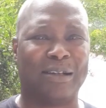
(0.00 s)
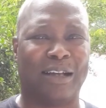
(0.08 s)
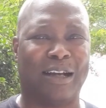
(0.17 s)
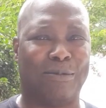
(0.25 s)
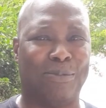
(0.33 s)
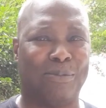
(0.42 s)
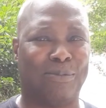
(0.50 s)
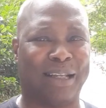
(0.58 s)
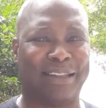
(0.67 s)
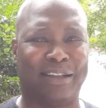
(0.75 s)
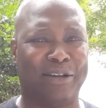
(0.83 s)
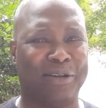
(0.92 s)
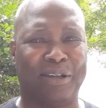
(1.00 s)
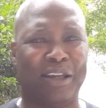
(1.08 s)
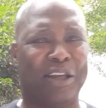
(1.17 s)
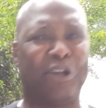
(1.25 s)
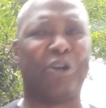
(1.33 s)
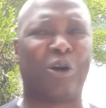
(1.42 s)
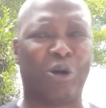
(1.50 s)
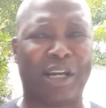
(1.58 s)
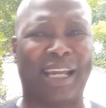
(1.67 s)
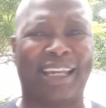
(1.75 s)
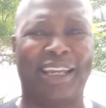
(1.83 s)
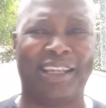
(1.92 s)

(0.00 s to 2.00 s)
uh, brother. Though you're okay.